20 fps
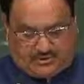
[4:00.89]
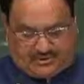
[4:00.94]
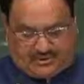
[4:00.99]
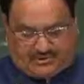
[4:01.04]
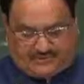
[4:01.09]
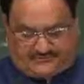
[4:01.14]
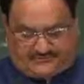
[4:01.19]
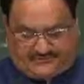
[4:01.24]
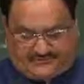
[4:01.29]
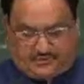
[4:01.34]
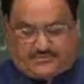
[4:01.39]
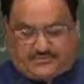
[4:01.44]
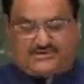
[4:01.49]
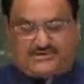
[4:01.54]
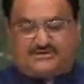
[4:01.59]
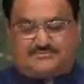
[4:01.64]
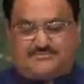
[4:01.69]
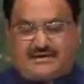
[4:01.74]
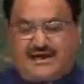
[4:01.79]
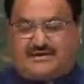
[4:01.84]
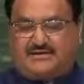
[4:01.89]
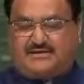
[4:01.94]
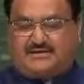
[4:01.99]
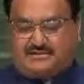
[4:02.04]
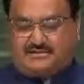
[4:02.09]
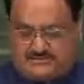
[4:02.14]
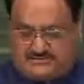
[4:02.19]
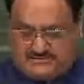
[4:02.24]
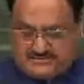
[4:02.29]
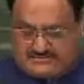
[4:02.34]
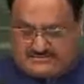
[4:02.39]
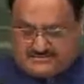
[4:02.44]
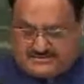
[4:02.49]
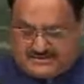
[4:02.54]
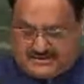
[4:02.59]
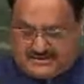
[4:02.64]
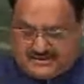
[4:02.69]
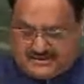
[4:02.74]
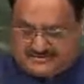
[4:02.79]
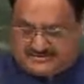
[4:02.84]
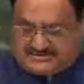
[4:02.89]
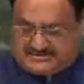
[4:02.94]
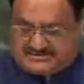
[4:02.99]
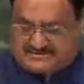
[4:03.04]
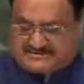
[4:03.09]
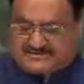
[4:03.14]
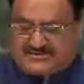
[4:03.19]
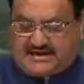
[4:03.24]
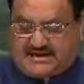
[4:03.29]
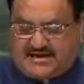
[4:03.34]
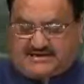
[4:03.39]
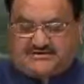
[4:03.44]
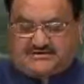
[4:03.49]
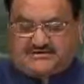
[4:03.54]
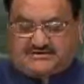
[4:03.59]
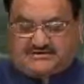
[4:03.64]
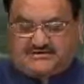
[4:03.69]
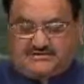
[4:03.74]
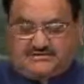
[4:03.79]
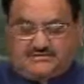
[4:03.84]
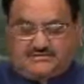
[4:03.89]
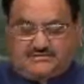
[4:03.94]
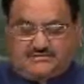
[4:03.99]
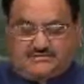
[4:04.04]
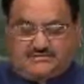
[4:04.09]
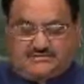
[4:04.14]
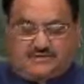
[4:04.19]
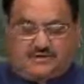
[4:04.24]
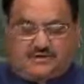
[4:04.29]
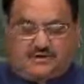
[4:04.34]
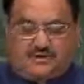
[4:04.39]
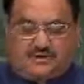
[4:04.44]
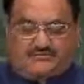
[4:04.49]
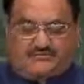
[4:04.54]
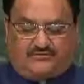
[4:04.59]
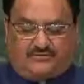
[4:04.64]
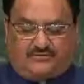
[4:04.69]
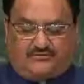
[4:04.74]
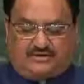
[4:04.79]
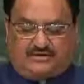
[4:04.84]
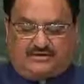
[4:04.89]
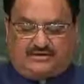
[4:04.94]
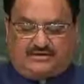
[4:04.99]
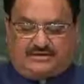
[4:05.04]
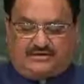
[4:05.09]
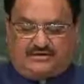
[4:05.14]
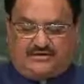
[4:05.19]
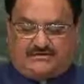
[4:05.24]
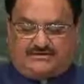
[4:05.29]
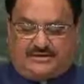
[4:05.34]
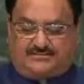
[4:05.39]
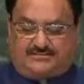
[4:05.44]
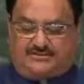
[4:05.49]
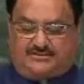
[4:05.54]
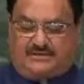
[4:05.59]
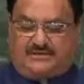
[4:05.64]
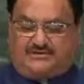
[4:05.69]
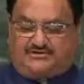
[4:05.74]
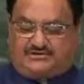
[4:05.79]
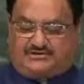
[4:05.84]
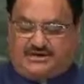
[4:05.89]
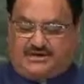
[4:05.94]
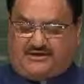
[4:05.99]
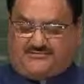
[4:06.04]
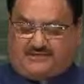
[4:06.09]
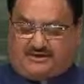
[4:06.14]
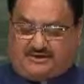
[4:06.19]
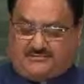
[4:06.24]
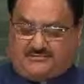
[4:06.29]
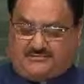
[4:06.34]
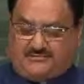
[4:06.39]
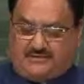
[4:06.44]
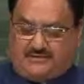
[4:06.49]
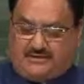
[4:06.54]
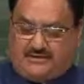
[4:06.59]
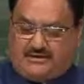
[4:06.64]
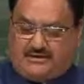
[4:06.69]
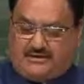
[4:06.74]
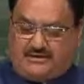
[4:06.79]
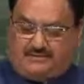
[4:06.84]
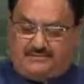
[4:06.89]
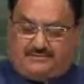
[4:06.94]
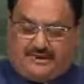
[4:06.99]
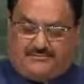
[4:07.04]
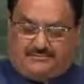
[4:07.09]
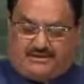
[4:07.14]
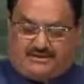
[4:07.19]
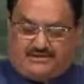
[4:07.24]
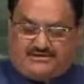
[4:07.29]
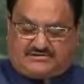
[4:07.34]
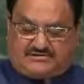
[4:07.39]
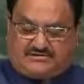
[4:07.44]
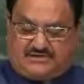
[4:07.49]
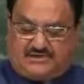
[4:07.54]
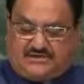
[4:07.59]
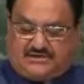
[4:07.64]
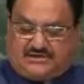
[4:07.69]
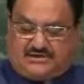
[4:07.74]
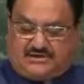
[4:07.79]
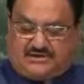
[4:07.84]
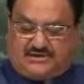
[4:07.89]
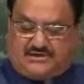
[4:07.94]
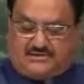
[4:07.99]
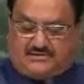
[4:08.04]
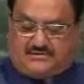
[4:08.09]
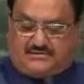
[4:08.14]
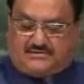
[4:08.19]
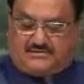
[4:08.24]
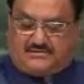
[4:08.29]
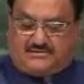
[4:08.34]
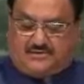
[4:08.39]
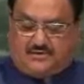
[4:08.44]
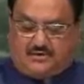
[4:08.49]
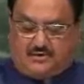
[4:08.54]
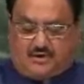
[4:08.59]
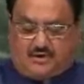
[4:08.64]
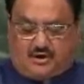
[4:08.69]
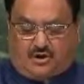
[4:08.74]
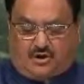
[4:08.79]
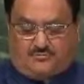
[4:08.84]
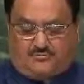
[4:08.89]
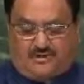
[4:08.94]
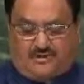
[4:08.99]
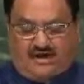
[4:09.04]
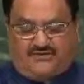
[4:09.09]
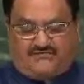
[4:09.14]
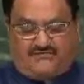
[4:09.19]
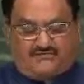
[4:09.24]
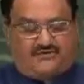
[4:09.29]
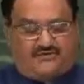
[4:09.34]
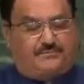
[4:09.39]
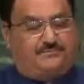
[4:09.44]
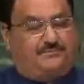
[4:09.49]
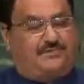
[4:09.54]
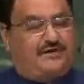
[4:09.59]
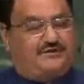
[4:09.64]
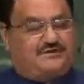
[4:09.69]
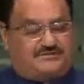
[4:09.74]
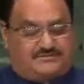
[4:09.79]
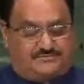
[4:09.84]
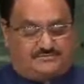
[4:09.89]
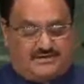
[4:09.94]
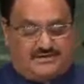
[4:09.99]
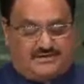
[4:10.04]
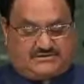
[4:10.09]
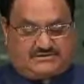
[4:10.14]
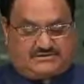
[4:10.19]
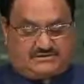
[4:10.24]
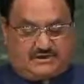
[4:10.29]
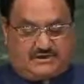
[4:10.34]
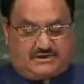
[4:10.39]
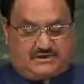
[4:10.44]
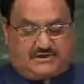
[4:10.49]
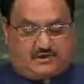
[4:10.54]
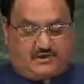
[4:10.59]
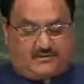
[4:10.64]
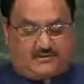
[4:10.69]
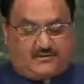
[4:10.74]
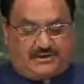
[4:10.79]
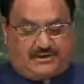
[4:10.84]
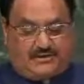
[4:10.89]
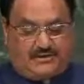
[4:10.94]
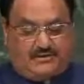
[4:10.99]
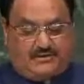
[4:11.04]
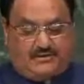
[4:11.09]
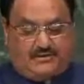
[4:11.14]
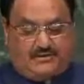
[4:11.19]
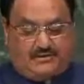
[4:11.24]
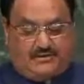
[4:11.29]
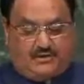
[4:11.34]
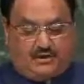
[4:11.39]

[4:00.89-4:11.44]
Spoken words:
Only a few days back, at the 69th session of the World Health Assembly in Geneva, my ministerial colleague, on behalf of the BRICS ministerial grouping,